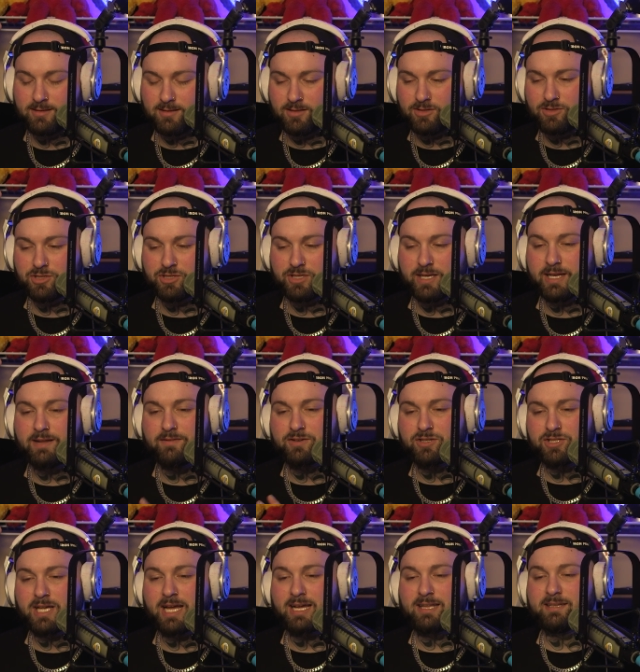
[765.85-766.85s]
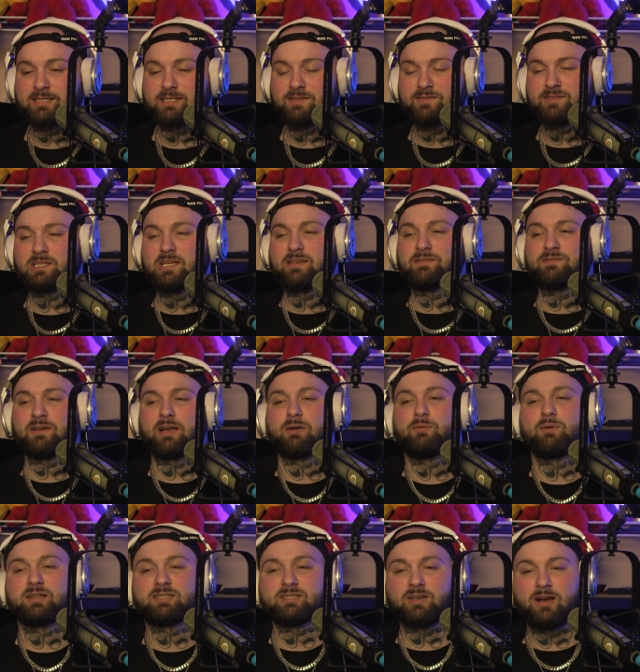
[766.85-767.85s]
sheet of checklist of stuff i
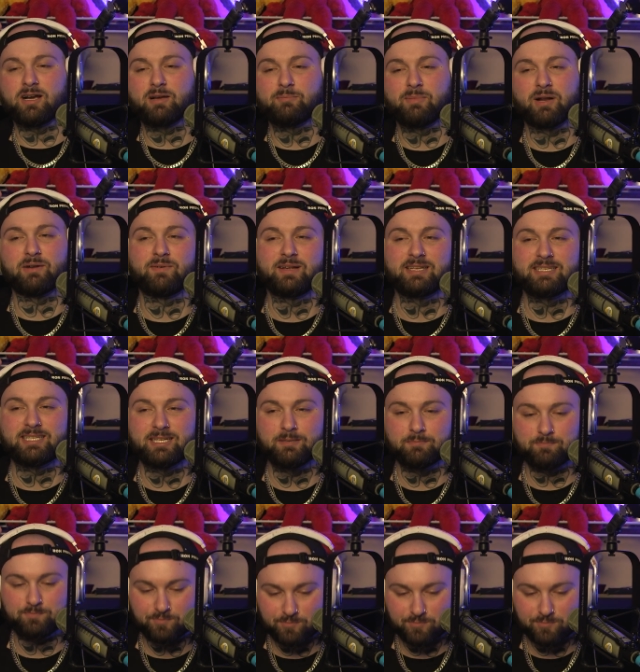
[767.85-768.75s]
want to talk about if i did